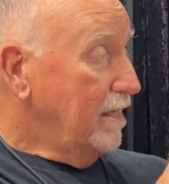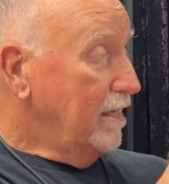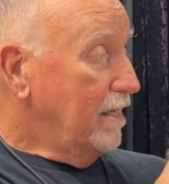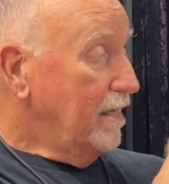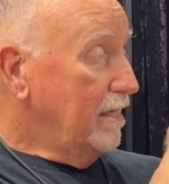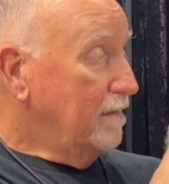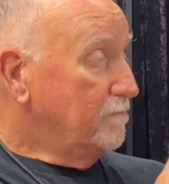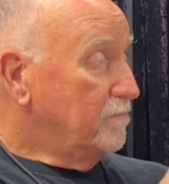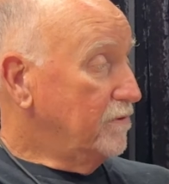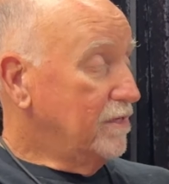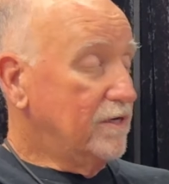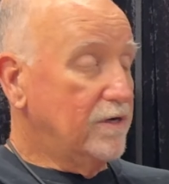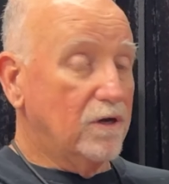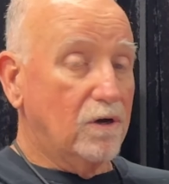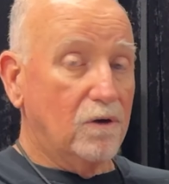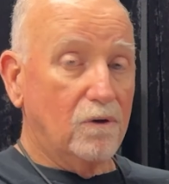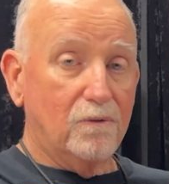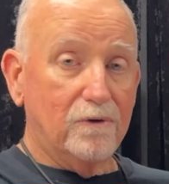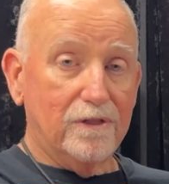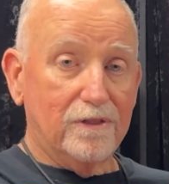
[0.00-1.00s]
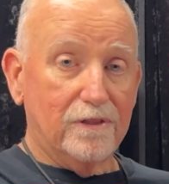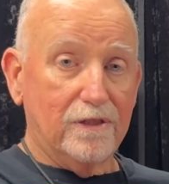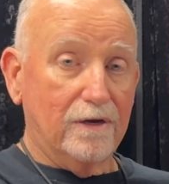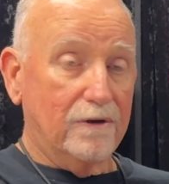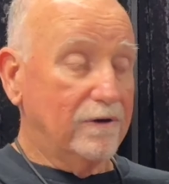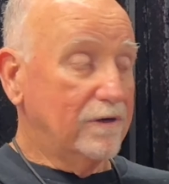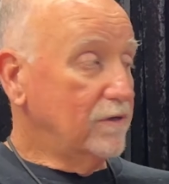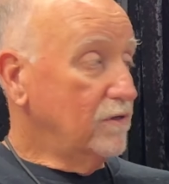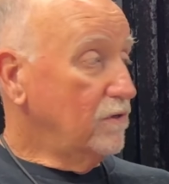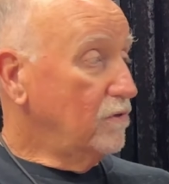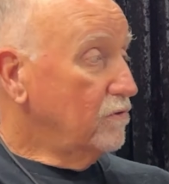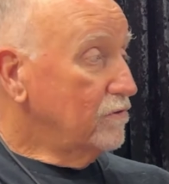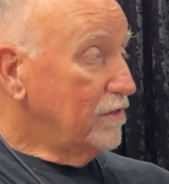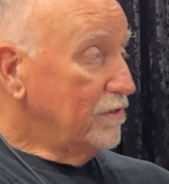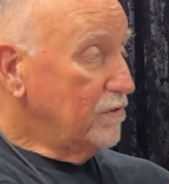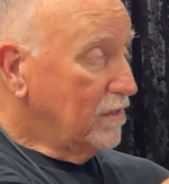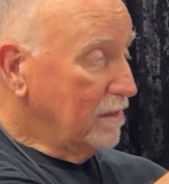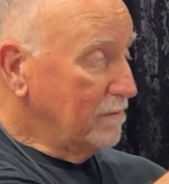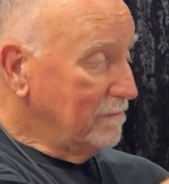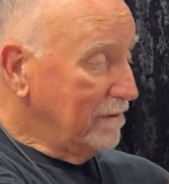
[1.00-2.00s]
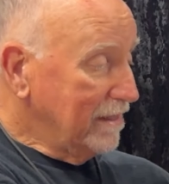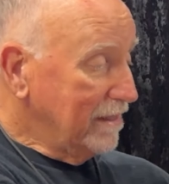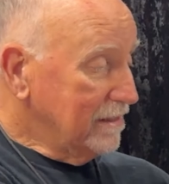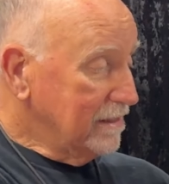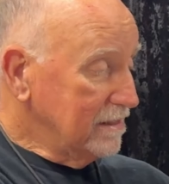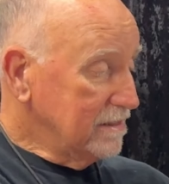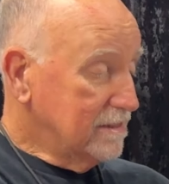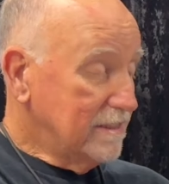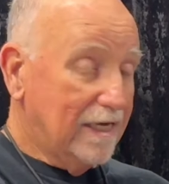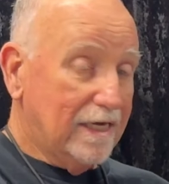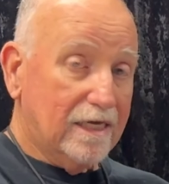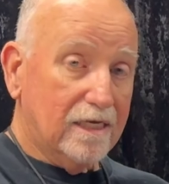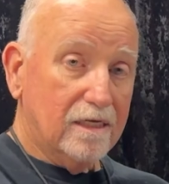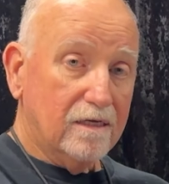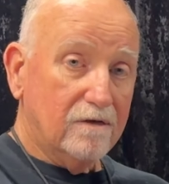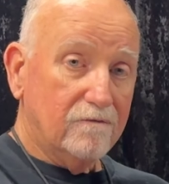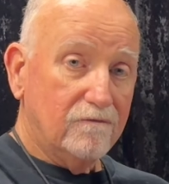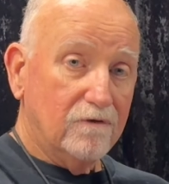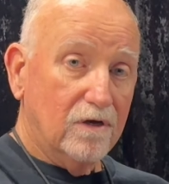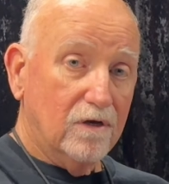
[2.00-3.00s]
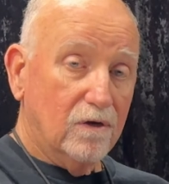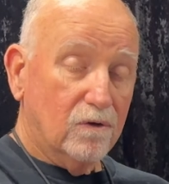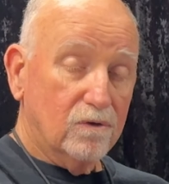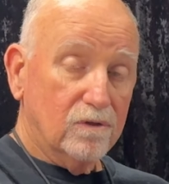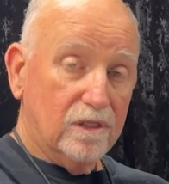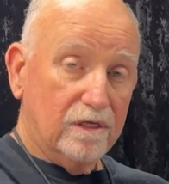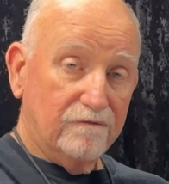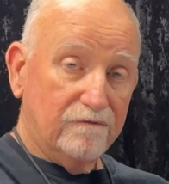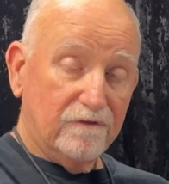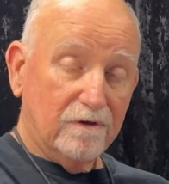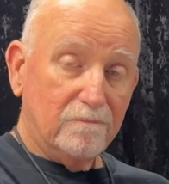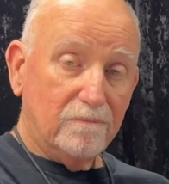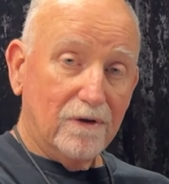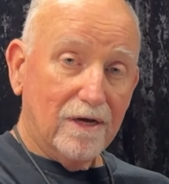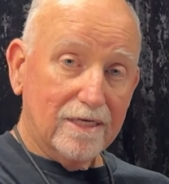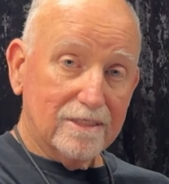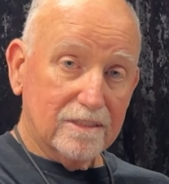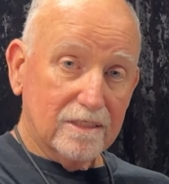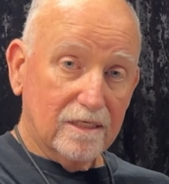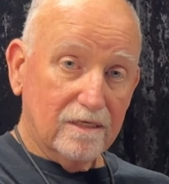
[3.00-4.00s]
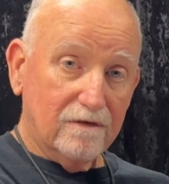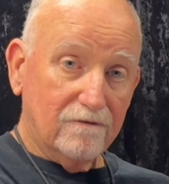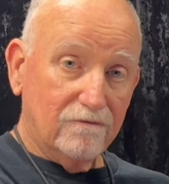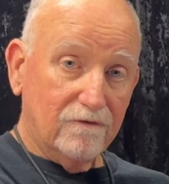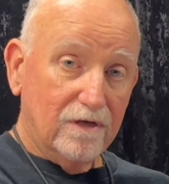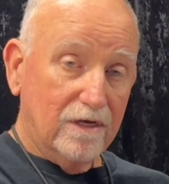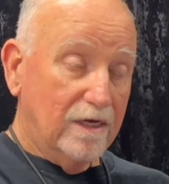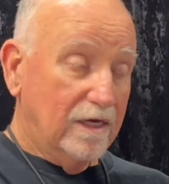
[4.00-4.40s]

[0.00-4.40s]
and put no in there, and know that you can make these negative or leave them positive.